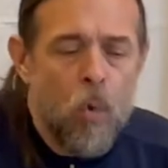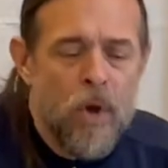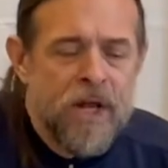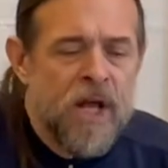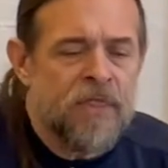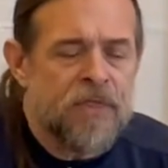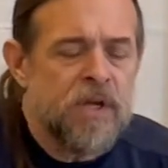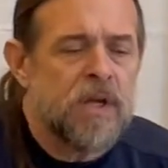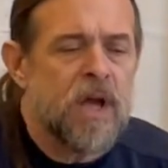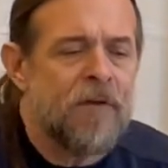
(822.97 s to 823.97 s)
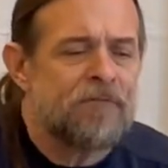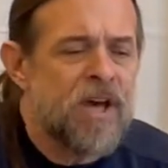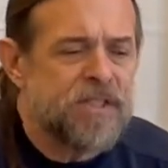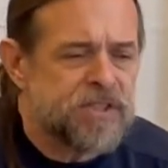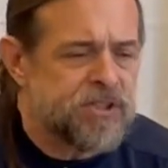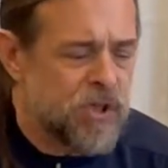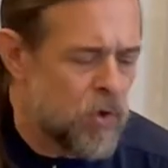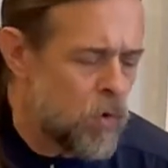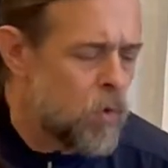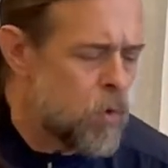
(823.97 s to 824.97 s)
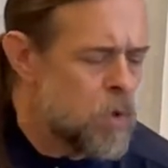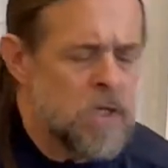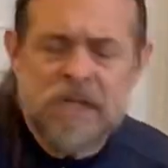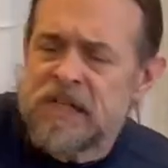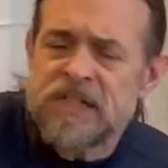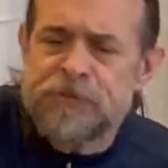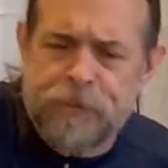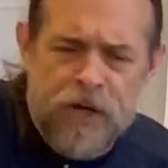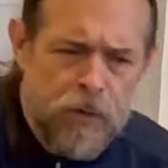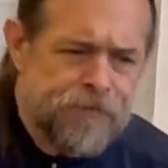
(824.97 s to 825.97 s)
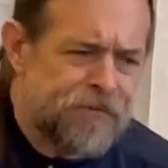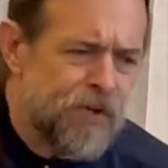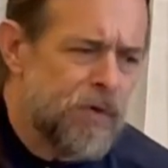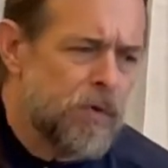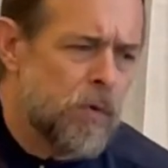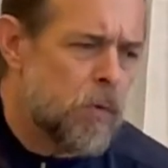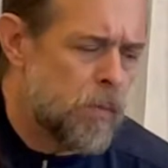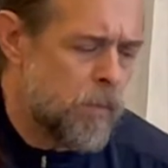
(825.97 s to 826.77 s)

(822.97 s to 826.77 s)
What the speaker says: When I think how fast your spirit flew,